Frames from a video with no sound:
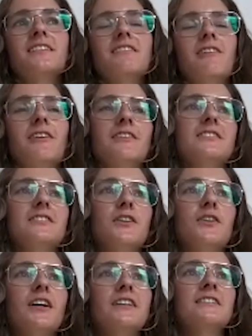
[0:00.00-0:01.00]
Oh, it's so
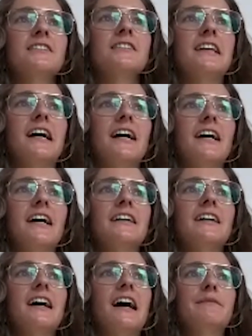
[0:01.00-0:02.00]
hard to say.
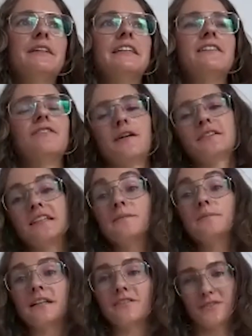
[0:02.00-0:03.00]
I mean, if I was going to
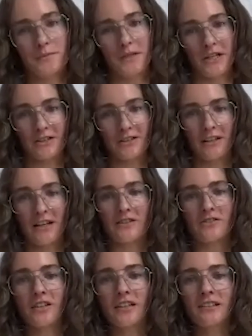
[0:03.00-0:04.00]
pick from your
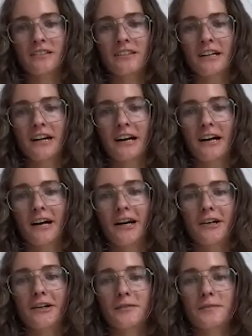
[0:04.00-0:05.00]
collection,
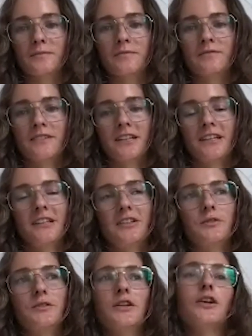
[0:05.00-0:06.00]

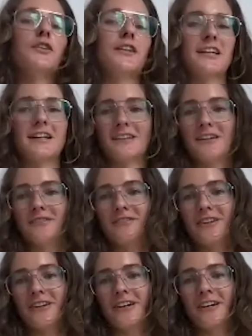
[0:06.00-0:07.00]
you know that I love
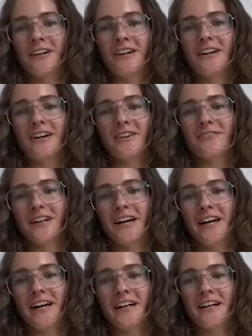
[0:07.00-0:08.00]
the
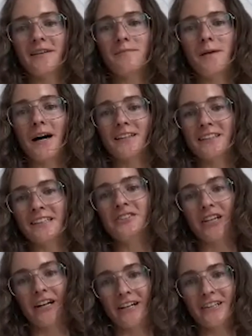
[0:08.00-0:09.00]
Hervé Valley
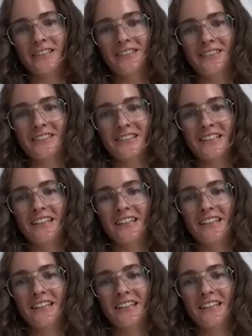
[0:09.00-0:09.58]
chairs,